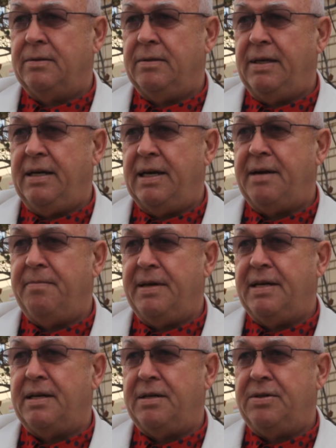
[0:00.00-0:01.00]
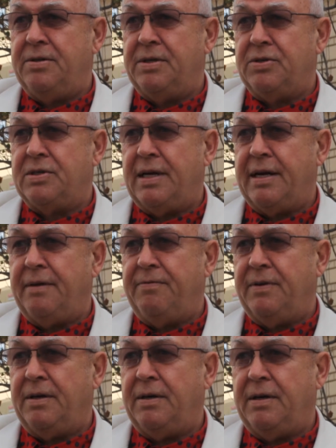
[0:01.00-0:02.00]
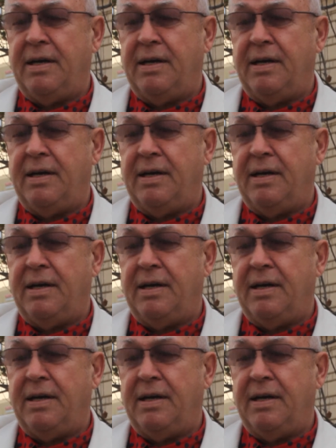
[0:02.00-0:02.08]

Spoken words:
he let me into his life, and